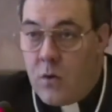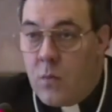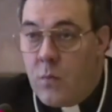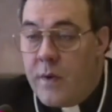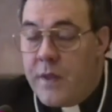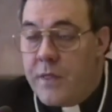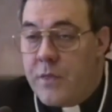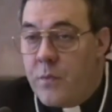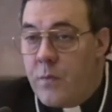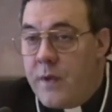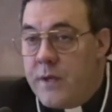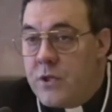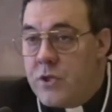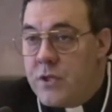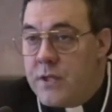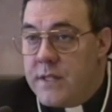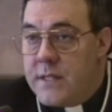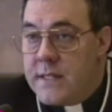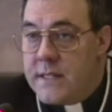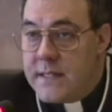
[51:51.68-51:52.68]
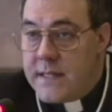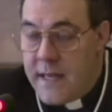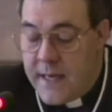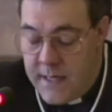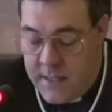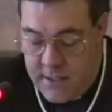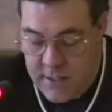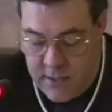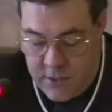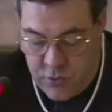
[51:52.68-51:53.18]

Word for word: with which the state